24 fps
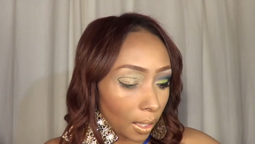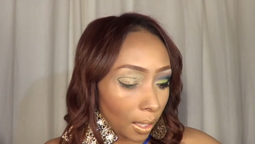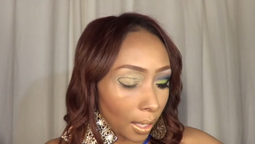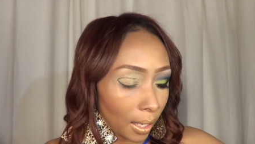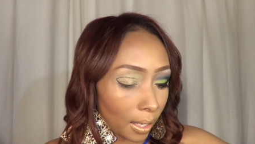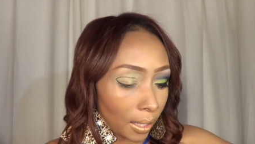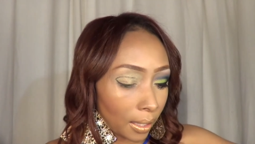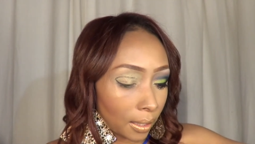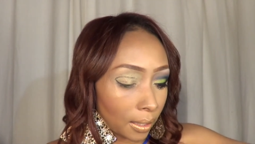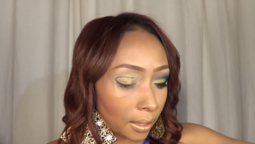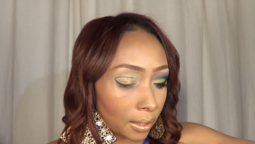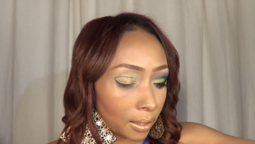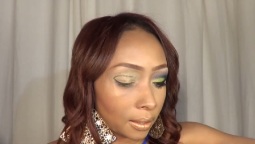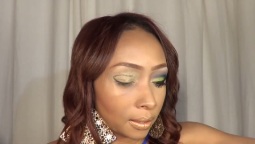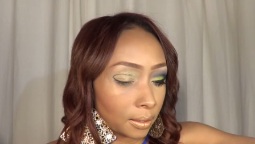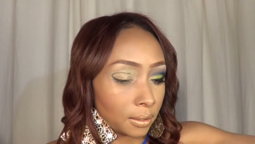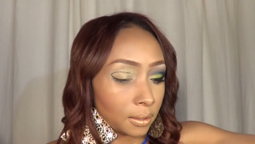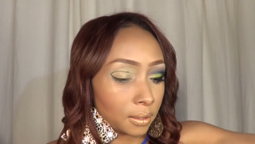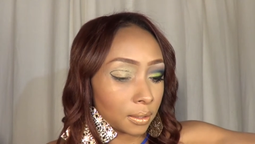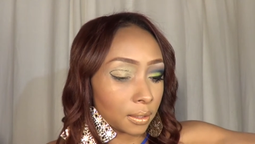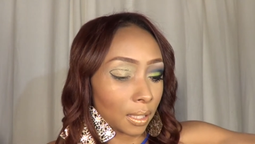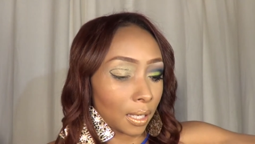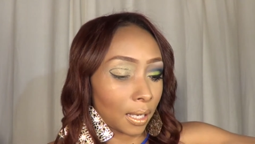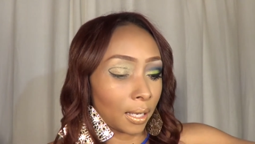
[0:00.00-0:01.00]

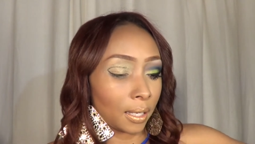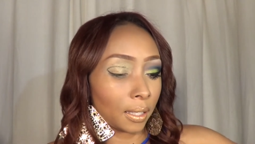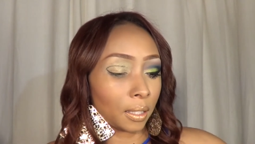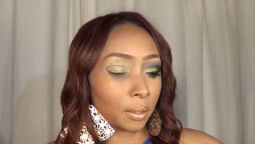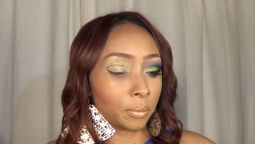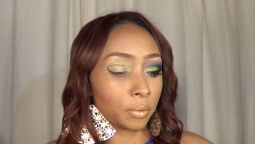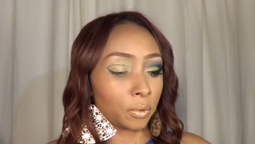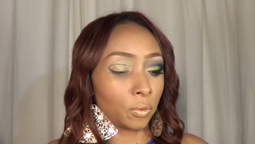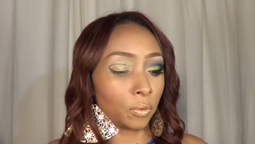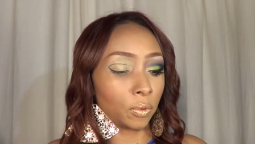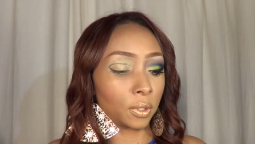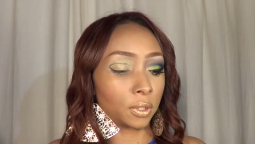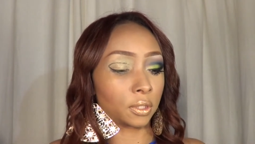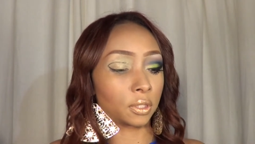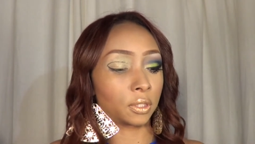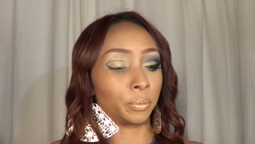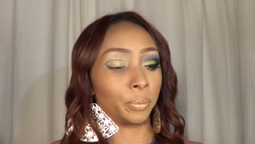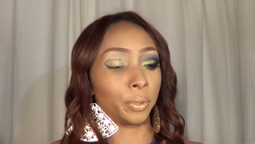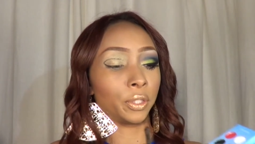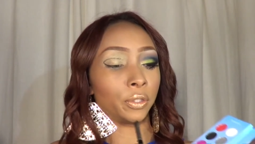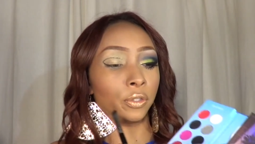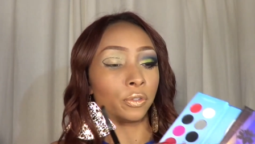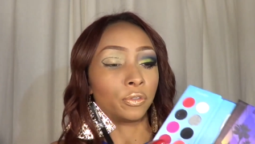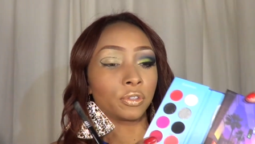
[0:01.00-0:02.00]
And I am going to be
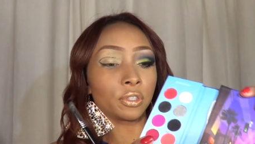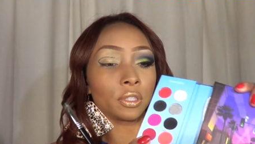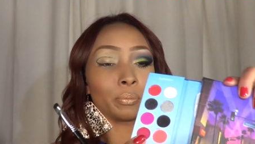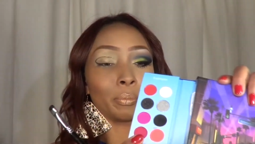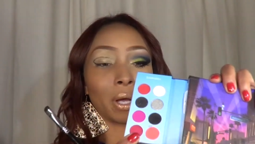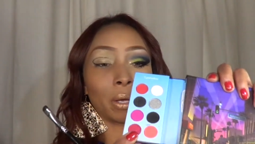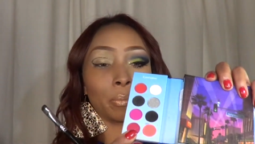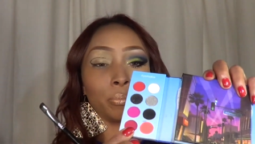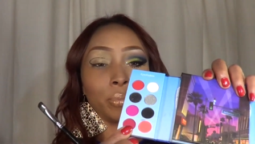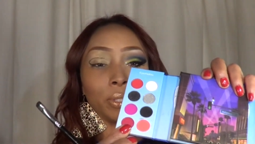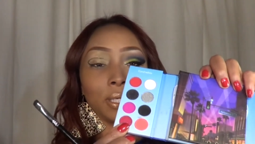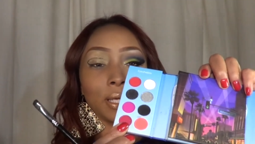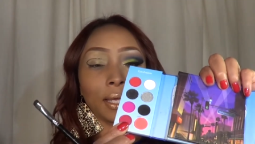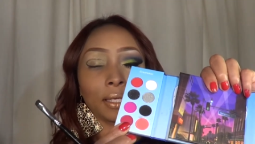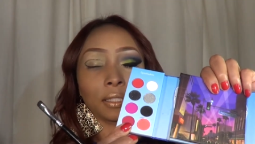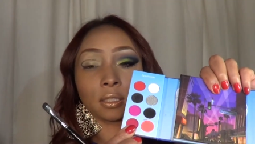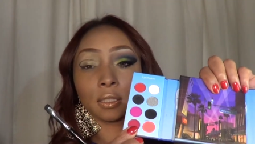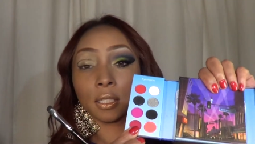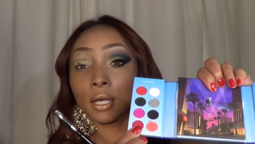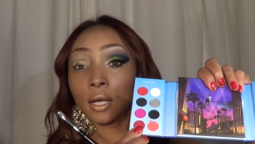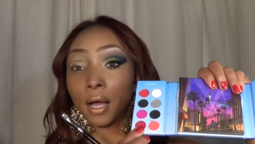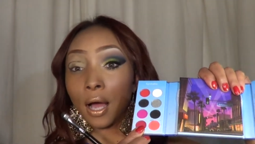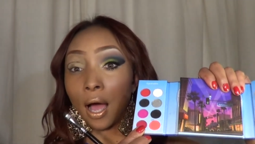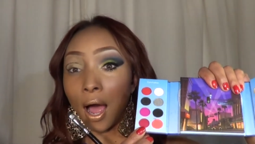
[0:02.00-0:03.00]
using my B H
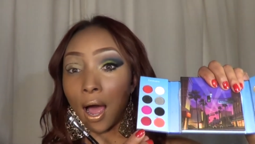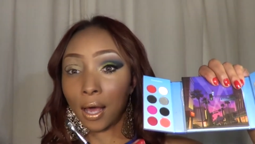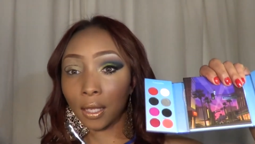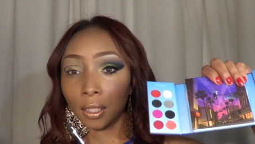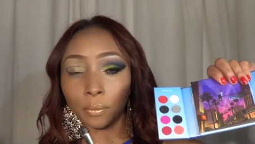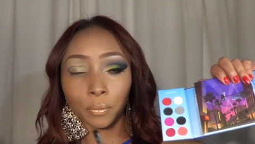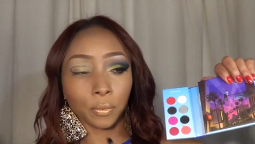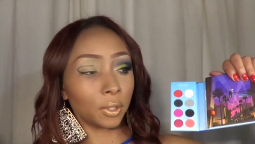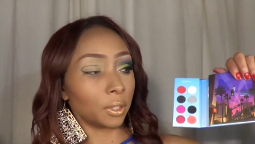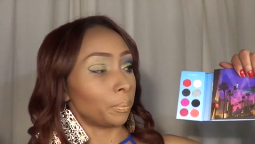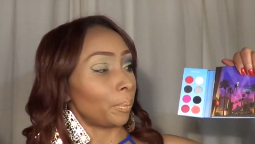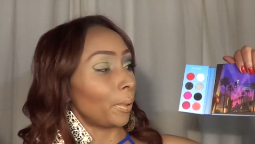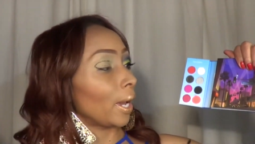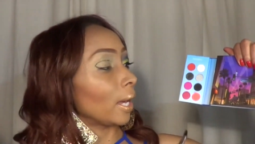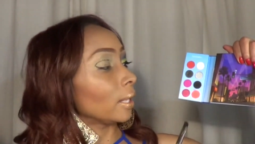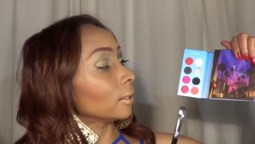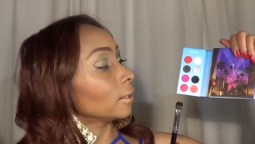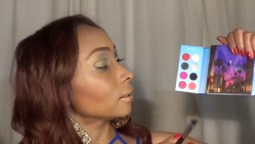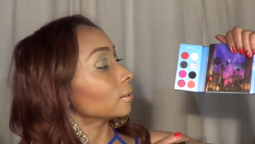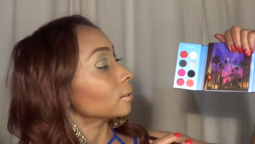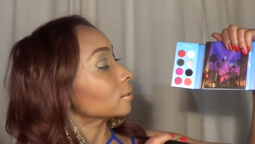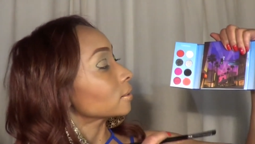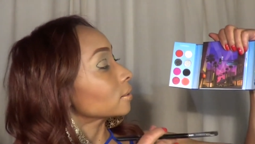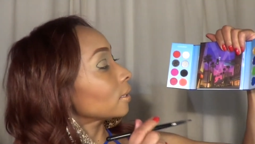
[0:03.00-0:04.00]
Hollywood
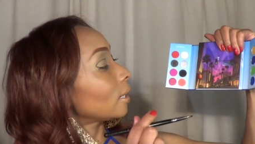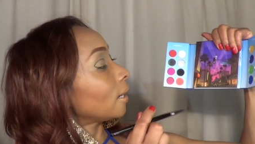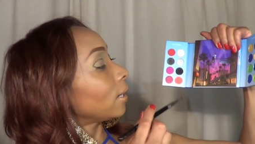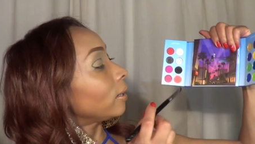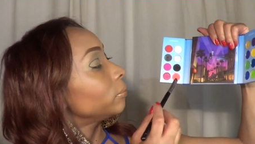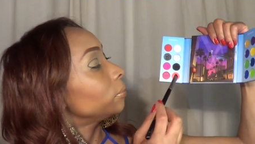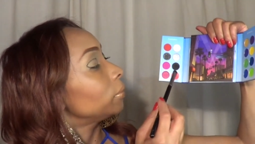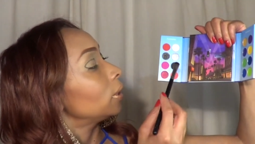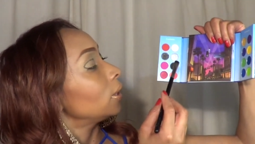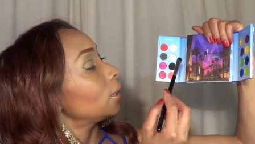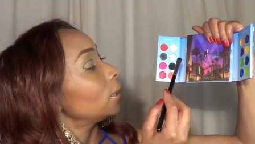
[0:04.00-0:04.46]
palette this time.